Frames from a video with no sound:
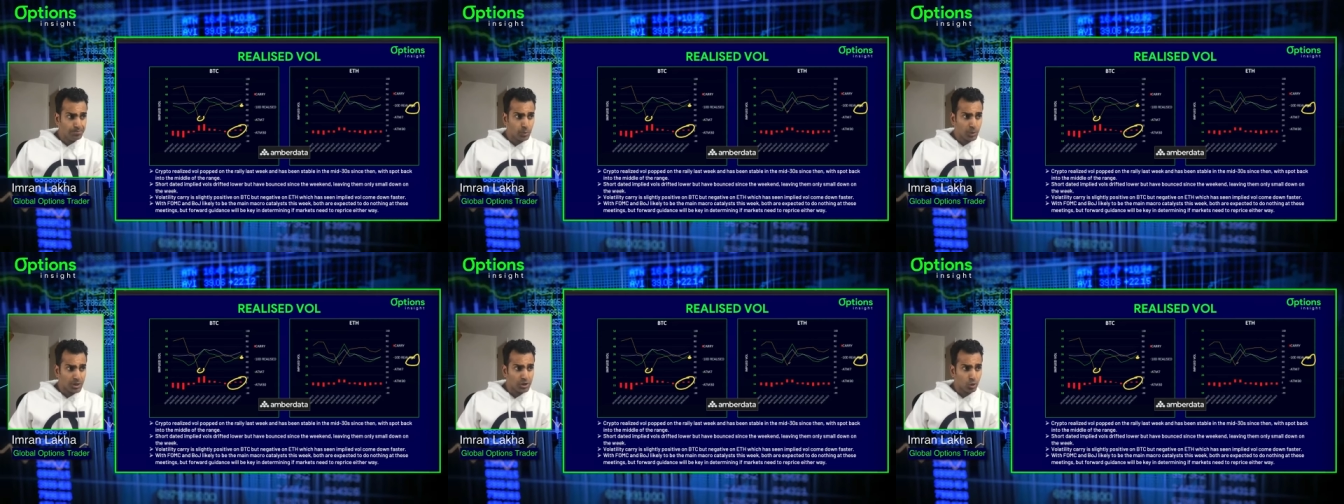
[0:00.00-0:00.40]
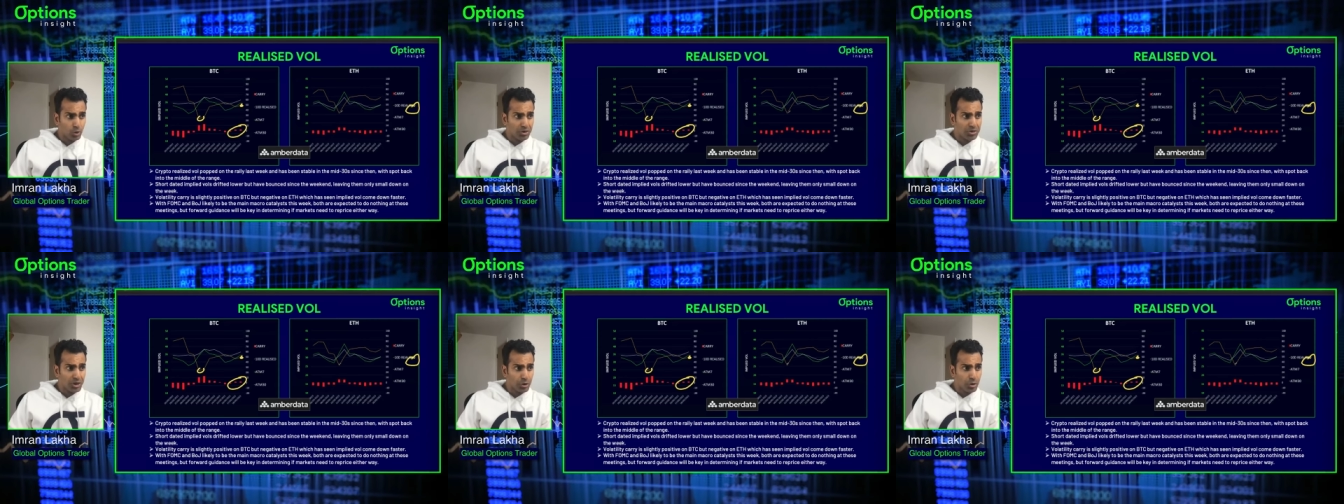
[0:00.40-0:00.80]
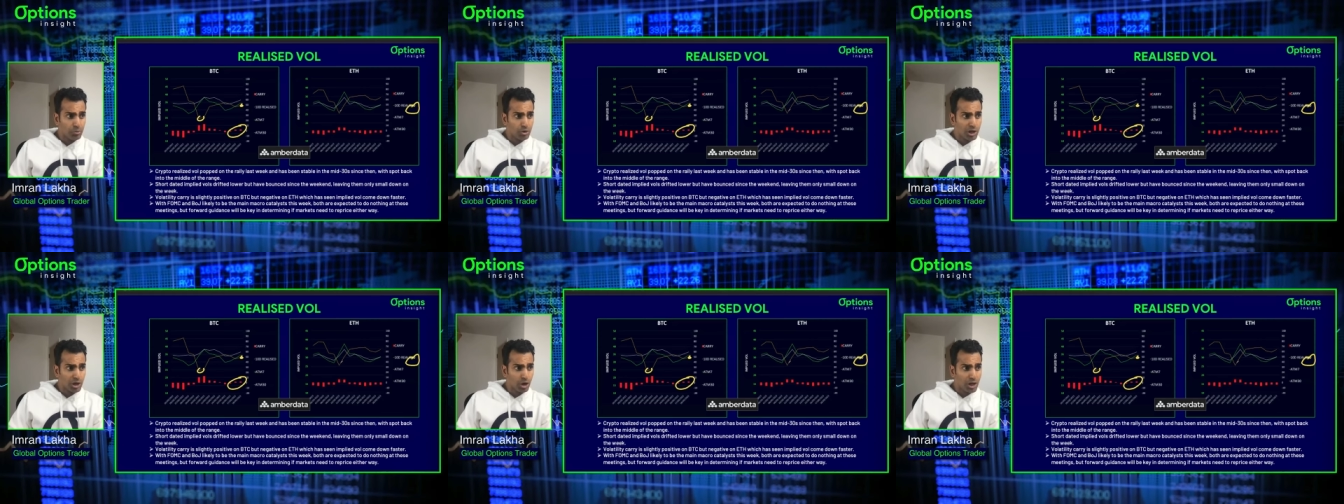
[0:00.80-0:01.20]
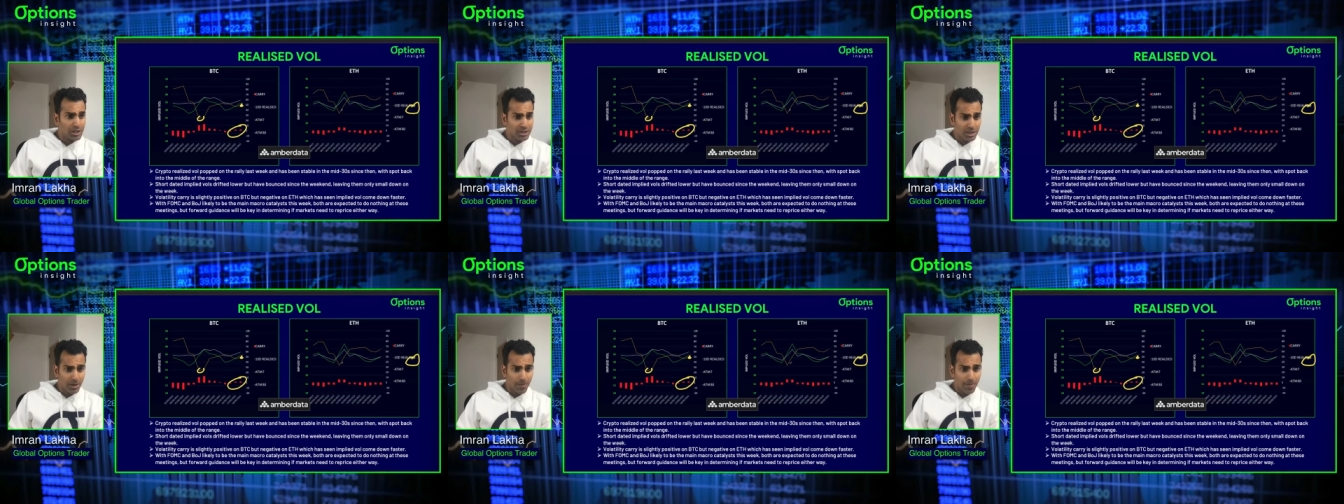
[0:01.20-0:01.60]
We saw Ethereum
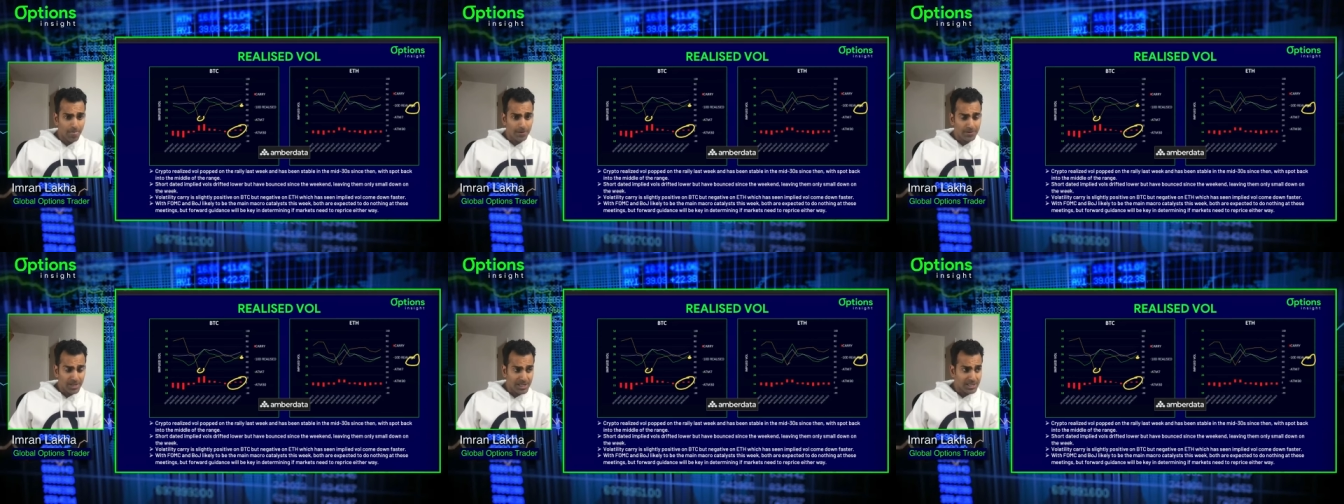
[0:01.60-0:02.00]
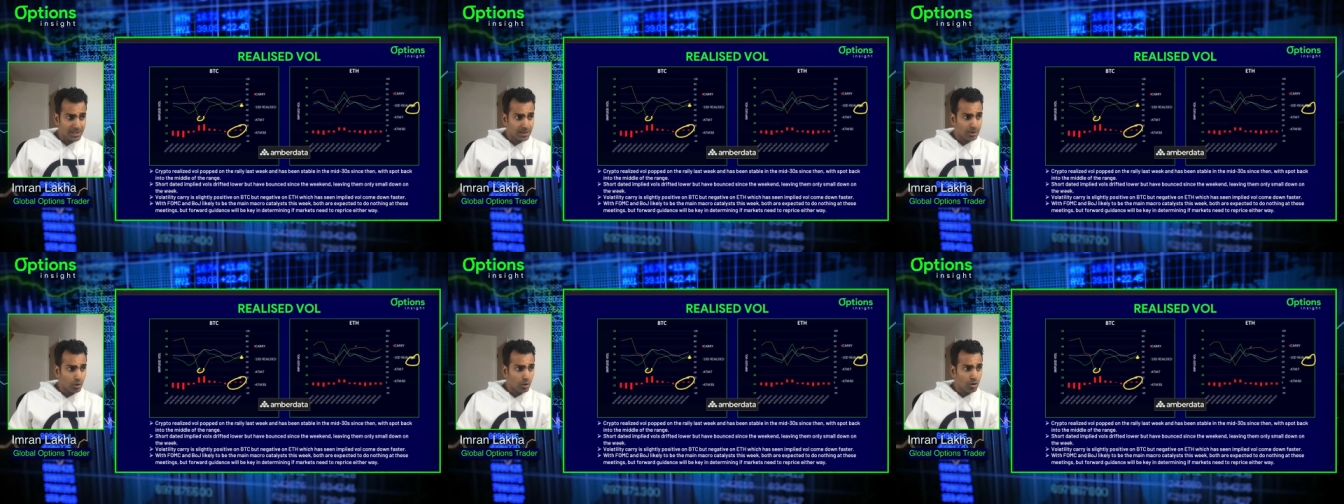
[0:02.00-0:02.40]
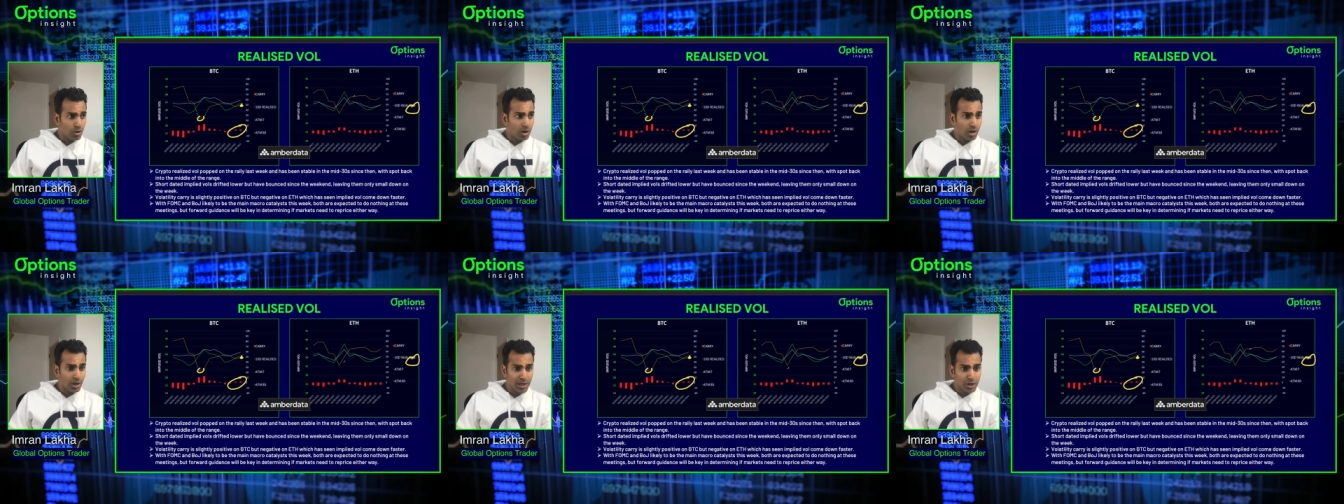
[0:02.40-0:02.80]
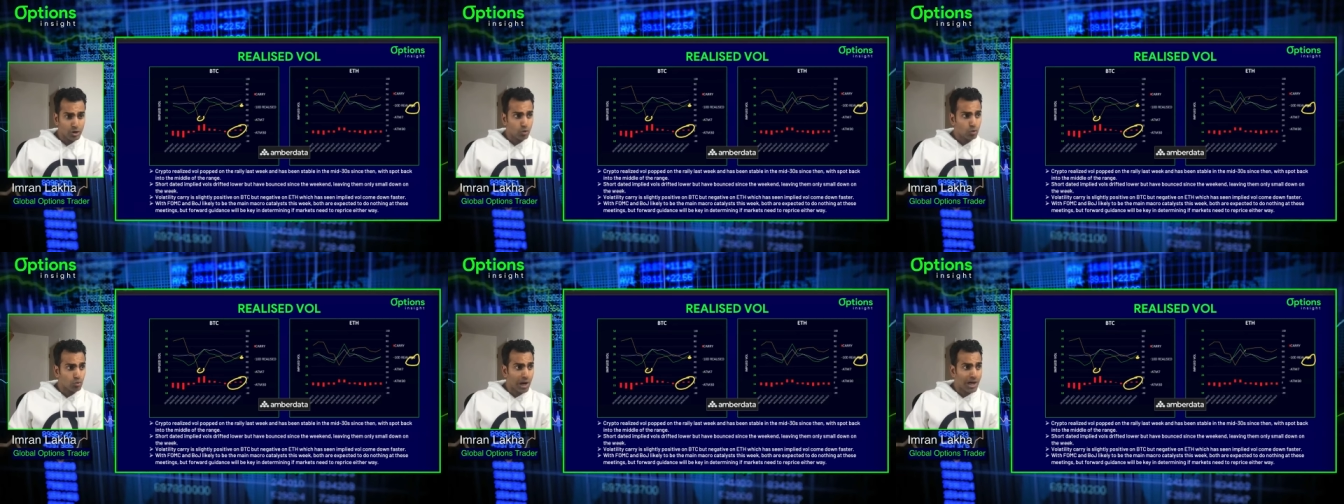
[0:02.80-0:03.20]
realized decent on the
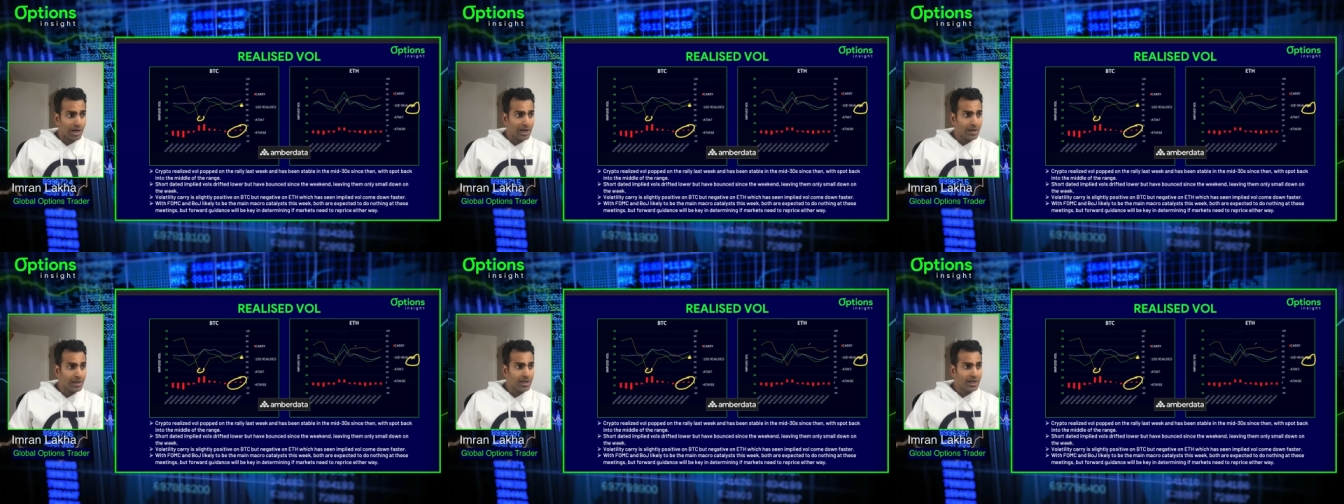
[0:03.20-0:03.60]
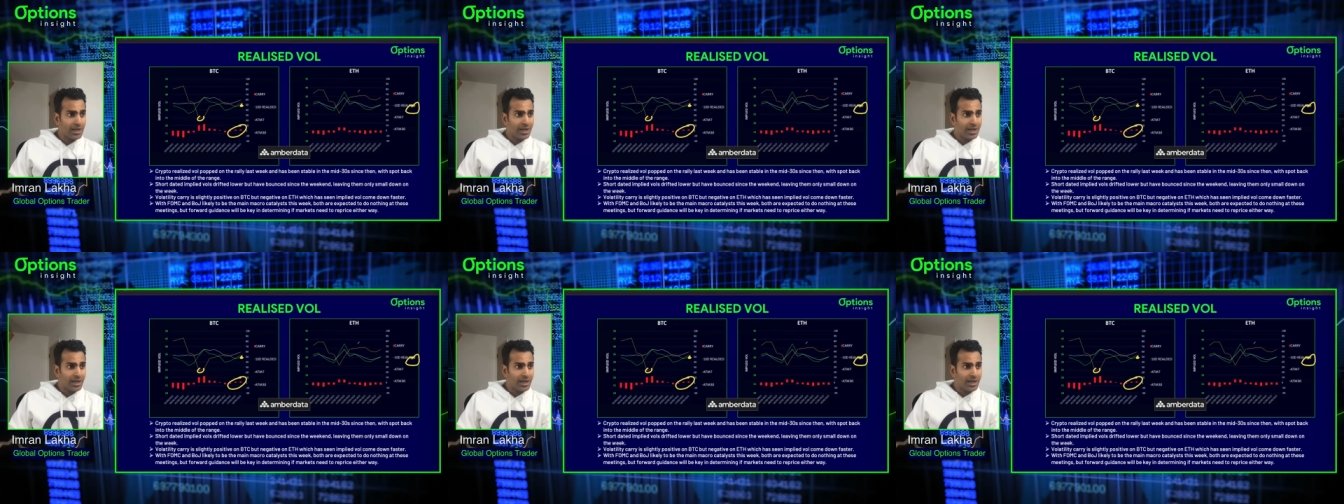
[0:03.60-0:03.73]
initial rally.